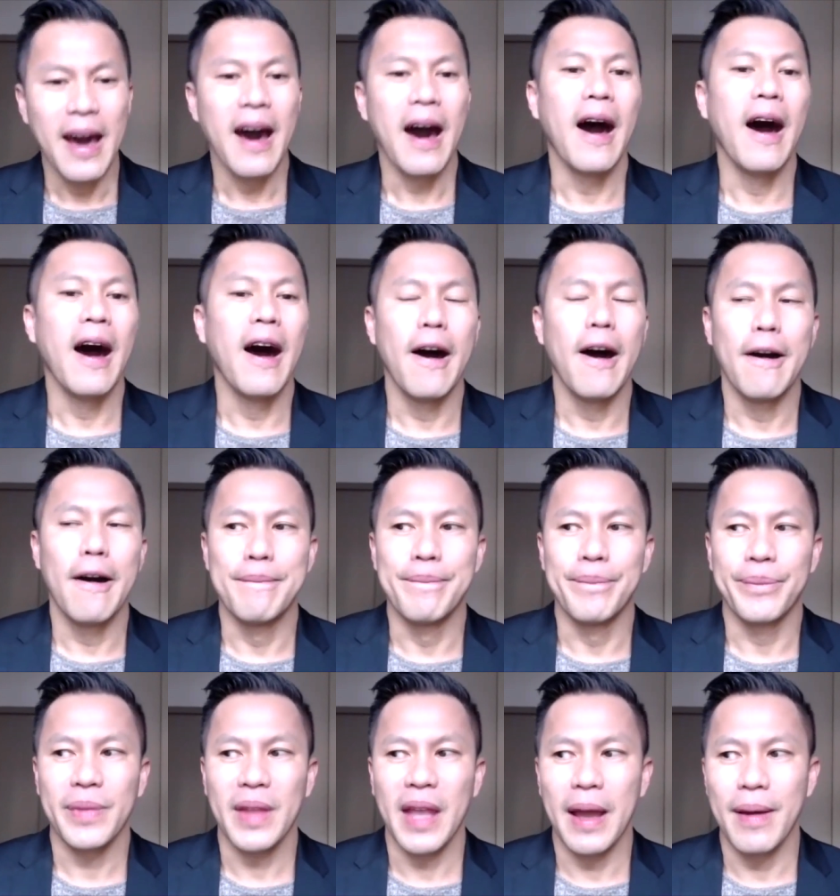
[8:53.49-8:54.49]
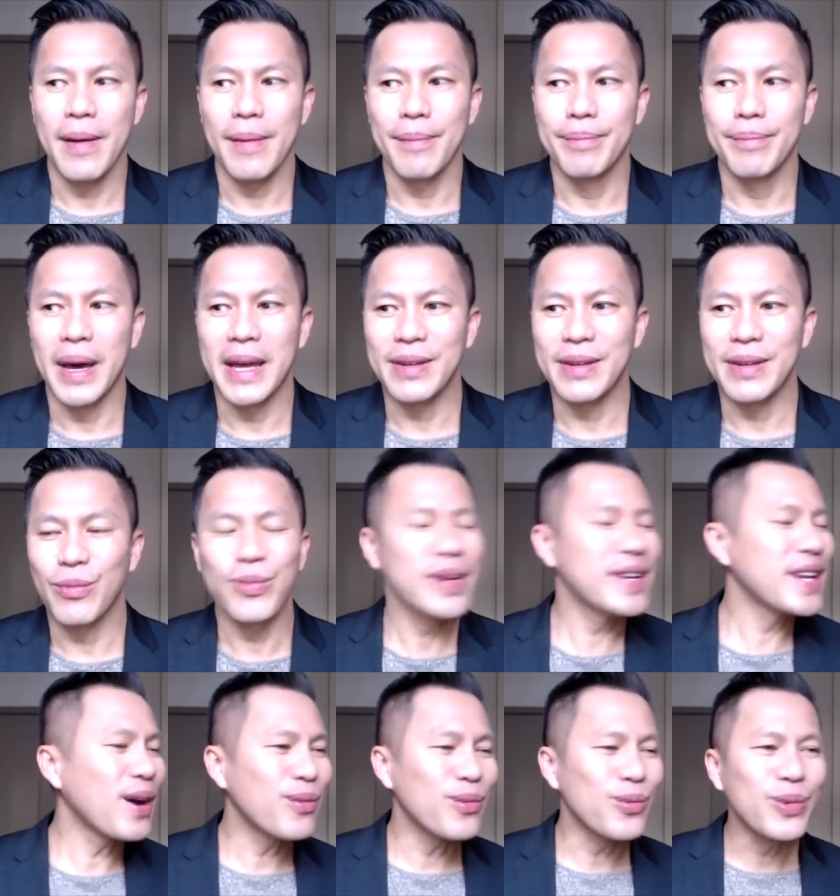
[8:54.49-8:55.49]
But we
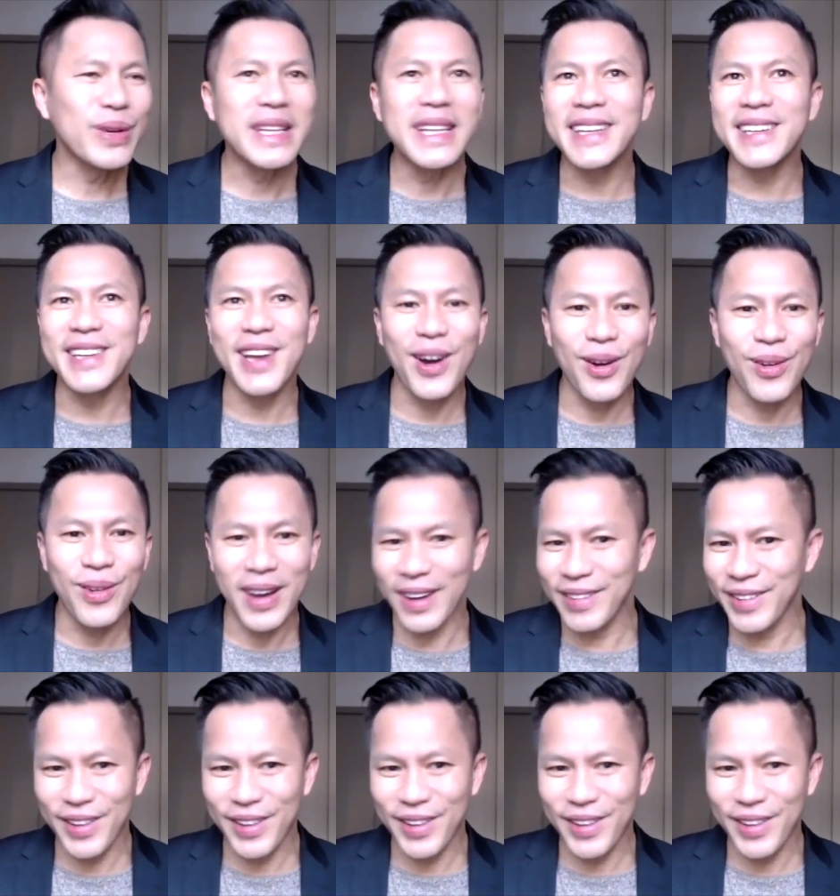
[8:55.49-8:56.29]
don't really know how